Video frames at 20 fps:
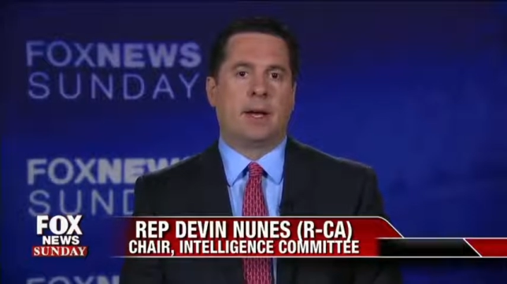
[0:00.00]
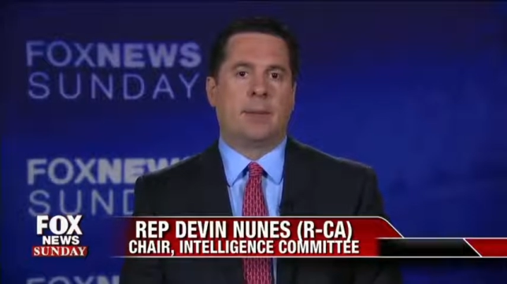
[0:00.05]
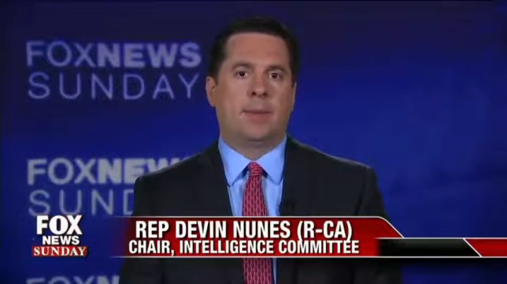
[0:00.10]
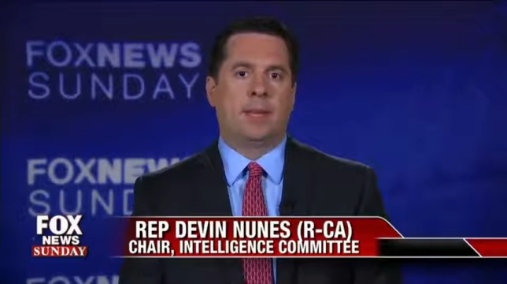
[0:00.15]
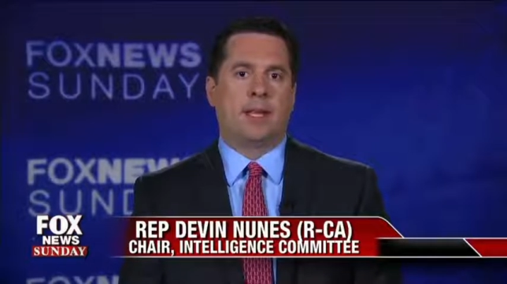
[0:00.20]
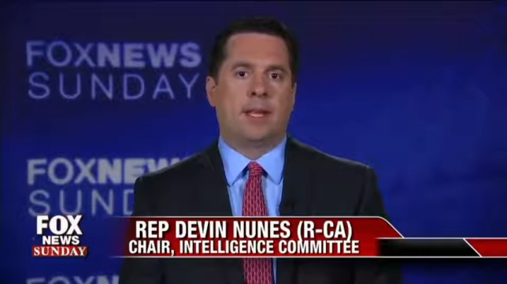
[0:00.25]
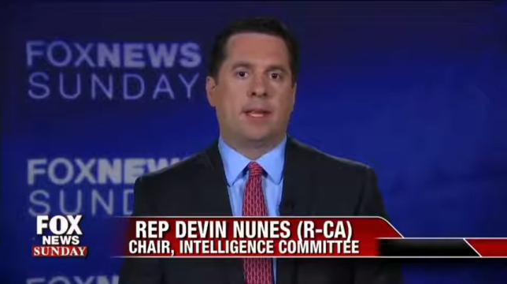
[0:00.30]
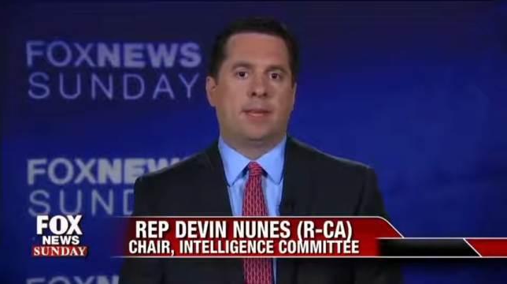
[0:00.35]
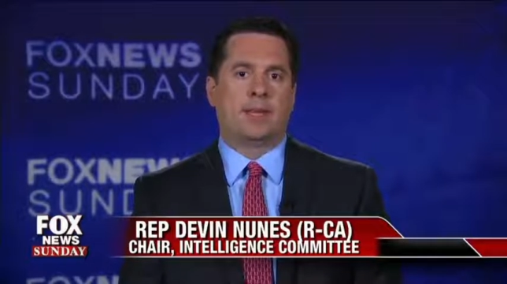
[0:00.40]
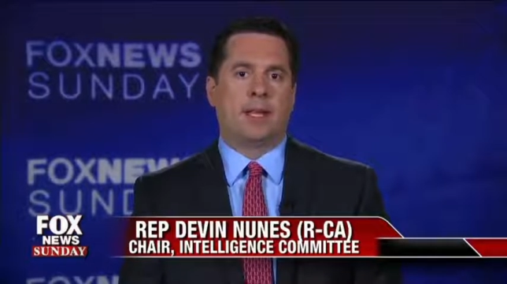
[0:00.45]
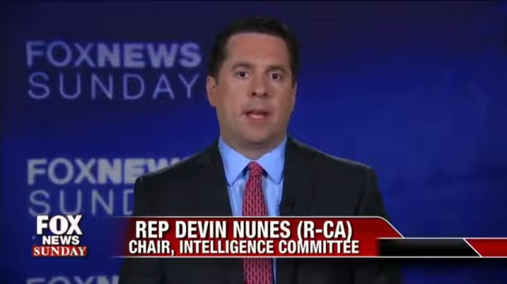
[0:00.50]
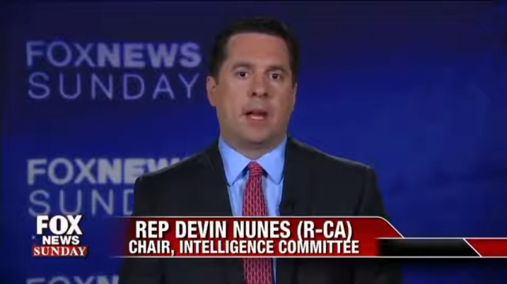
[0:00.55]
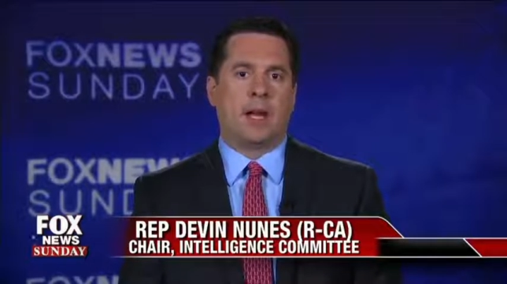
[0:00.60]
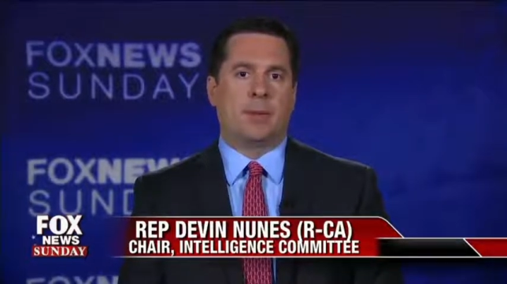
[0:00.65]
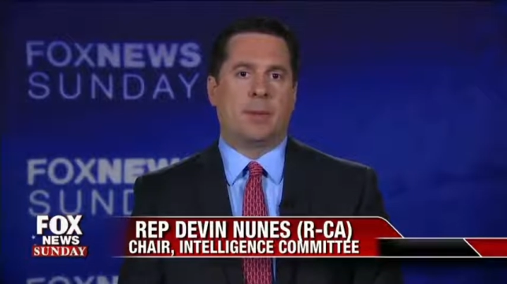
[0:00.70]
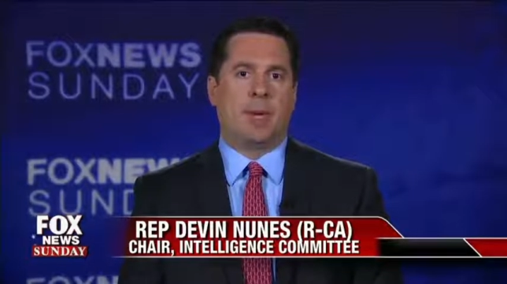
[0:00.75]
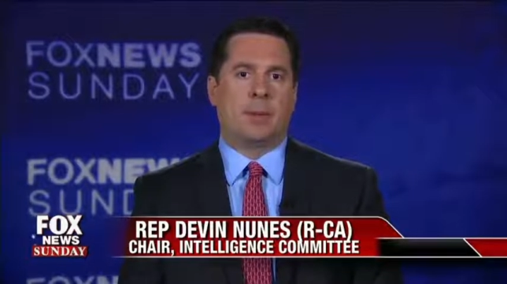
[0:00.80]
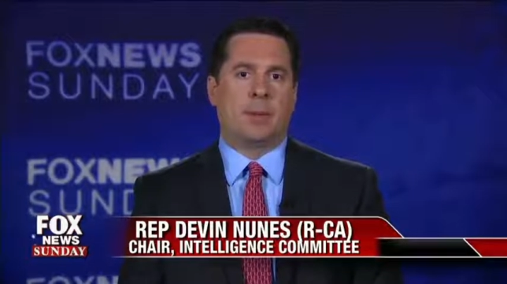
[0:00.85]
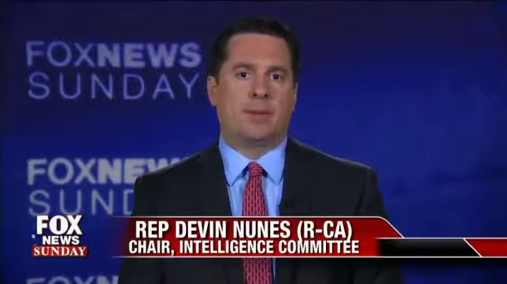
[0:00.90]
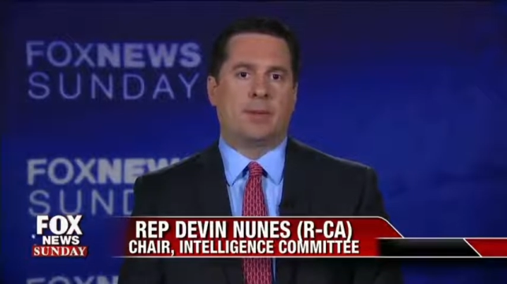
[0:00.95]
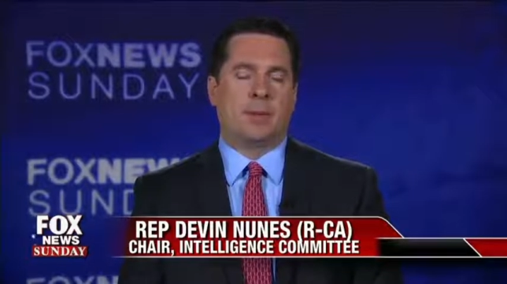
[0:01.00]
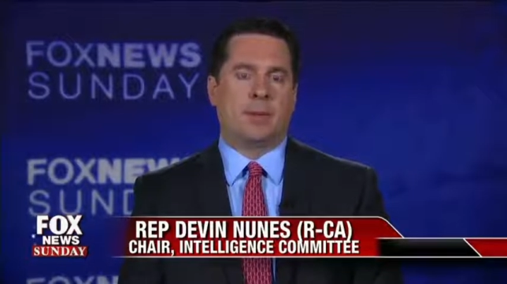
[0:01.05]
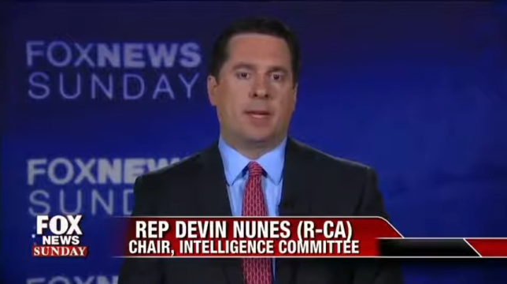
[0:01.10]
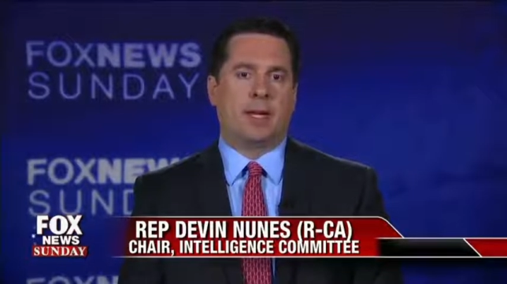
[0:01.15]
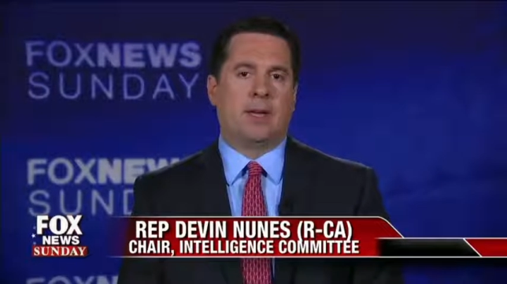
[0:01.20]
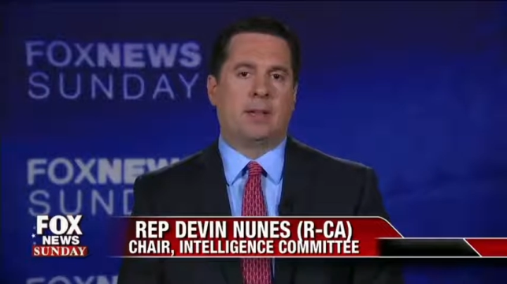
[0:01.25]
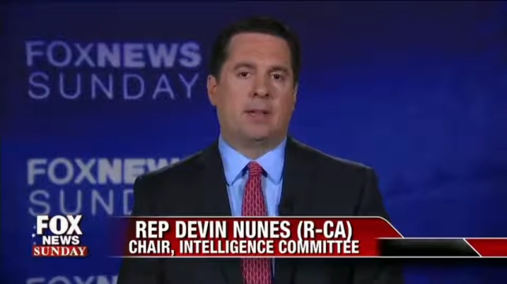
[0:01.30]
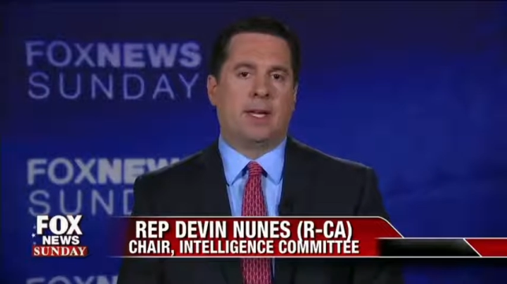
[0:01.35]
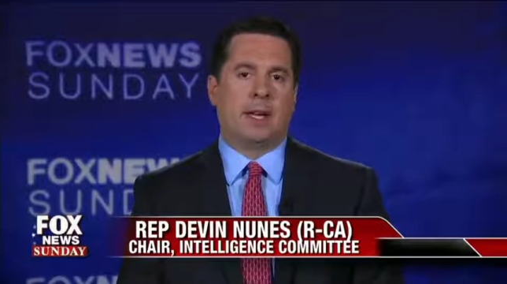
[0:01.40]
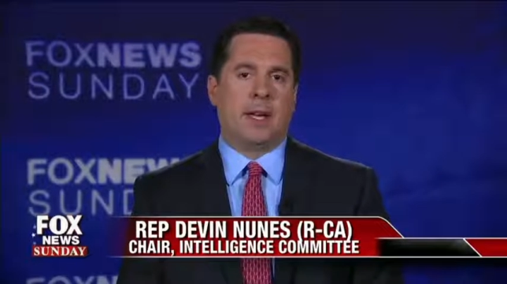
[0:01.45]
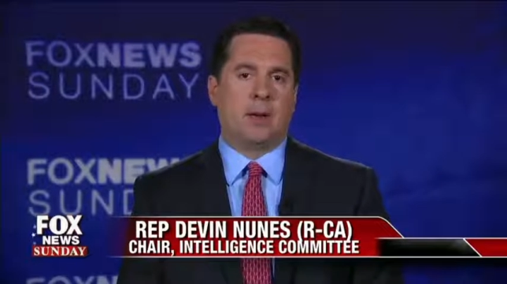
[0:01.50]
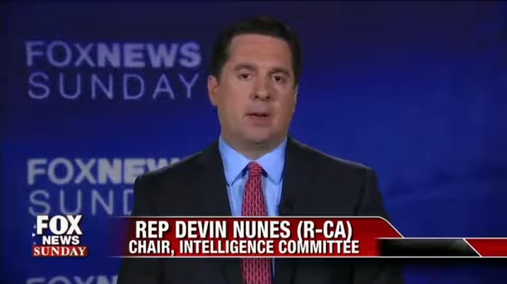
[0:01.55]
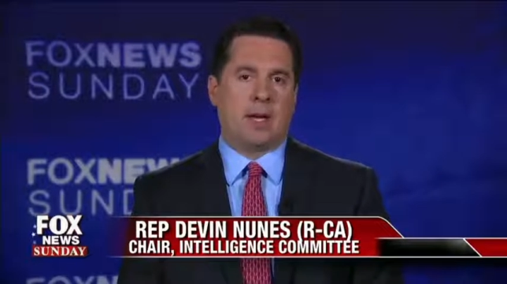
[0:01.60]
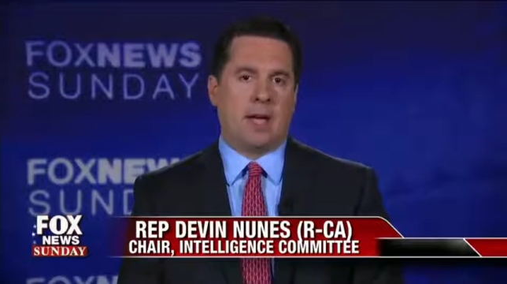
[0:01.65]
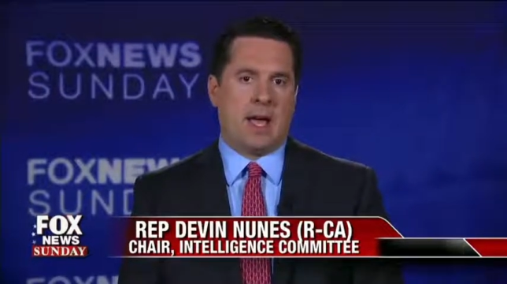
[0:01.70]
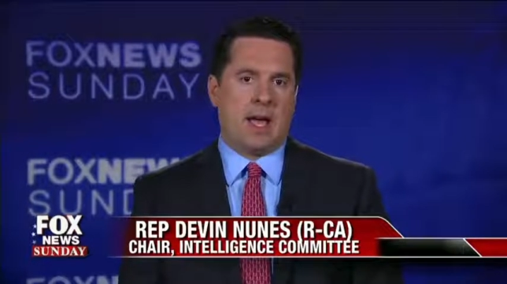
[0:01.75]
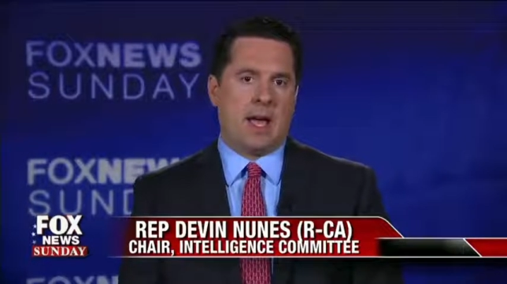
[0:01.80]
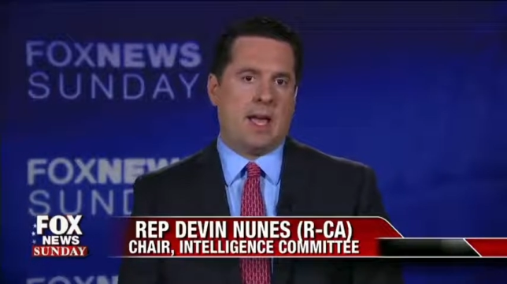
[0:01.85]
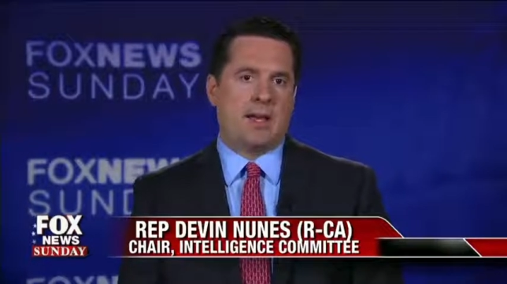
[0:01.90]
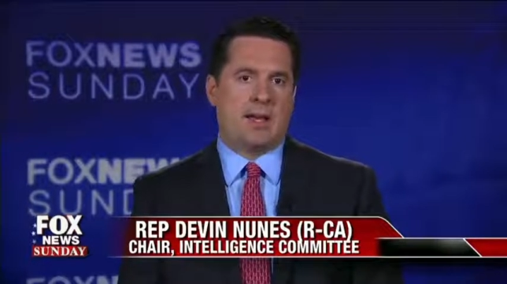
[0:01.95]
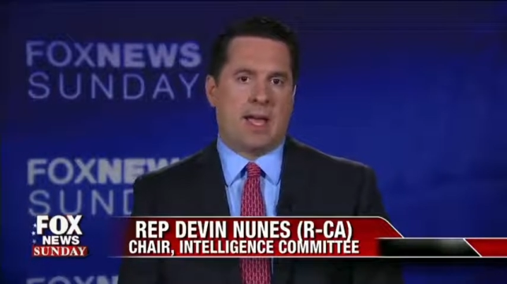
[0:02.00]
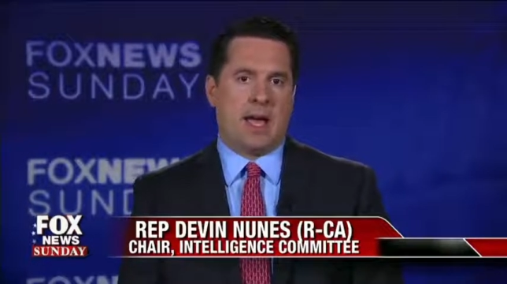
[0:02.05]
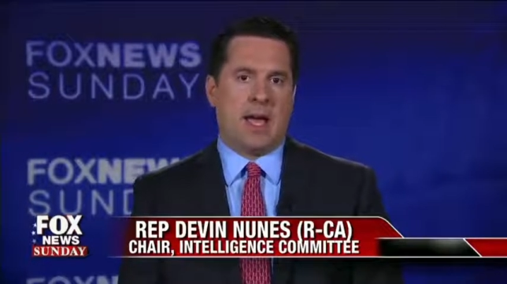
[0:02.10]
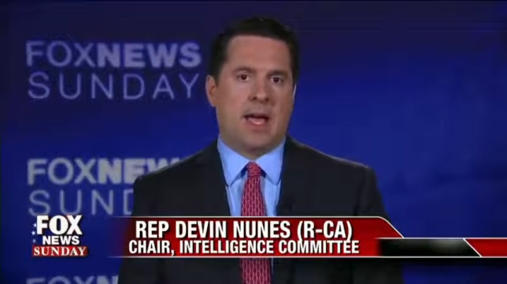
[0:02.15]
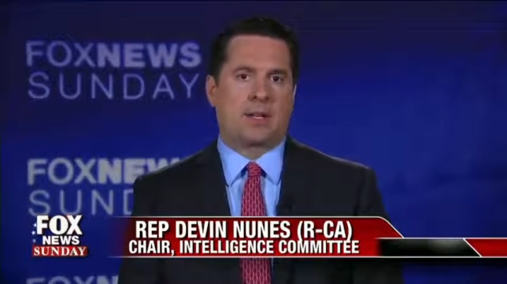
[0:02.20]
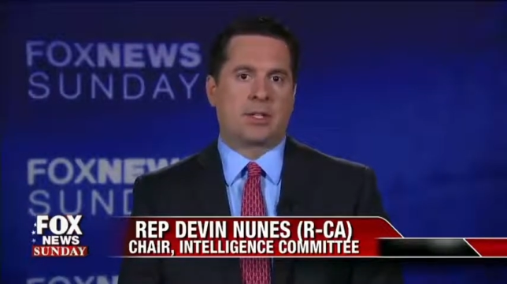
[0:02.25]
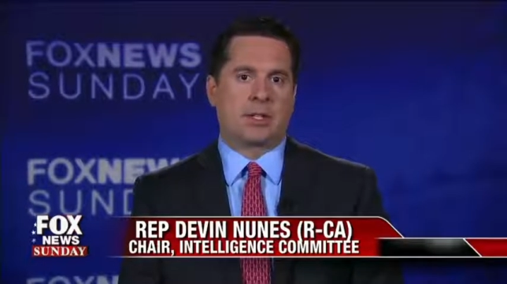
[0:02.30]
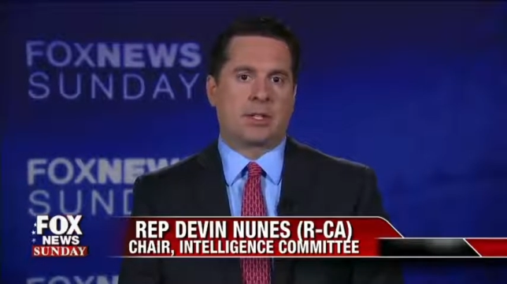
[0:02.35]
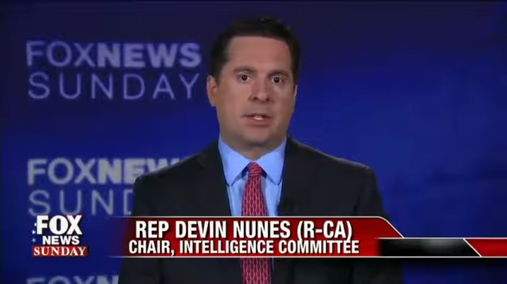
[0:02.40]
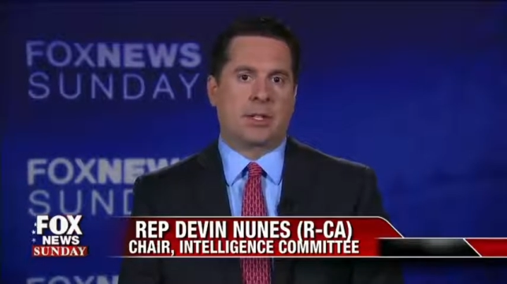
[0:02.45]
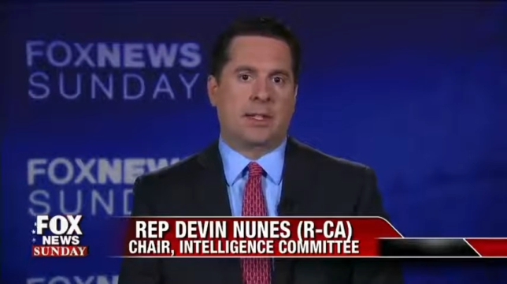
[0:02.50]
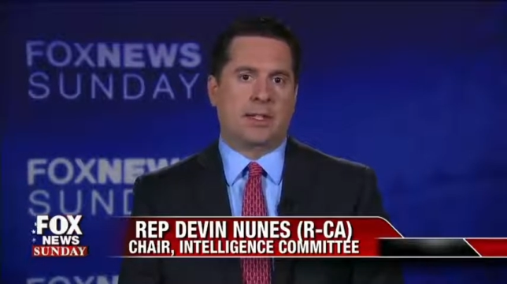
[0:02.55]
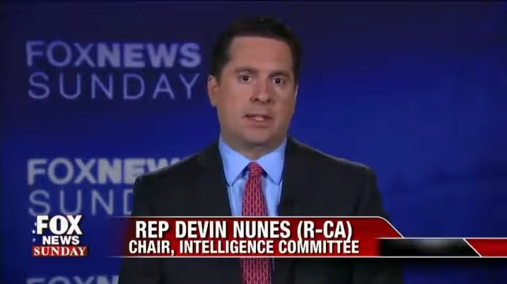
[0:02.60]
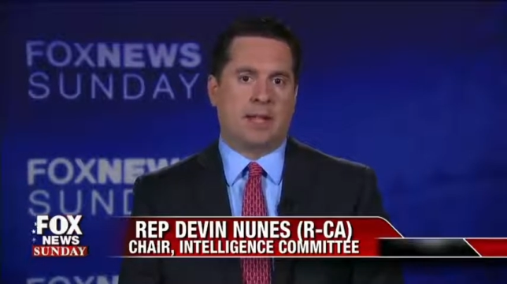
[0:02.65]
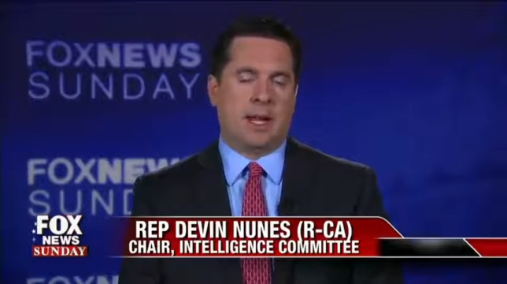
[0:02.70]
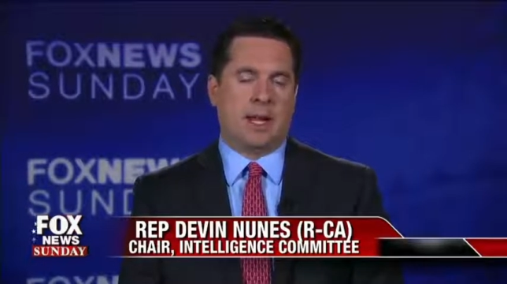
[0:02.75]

Because a lot of people forget that Al-Qaeda actually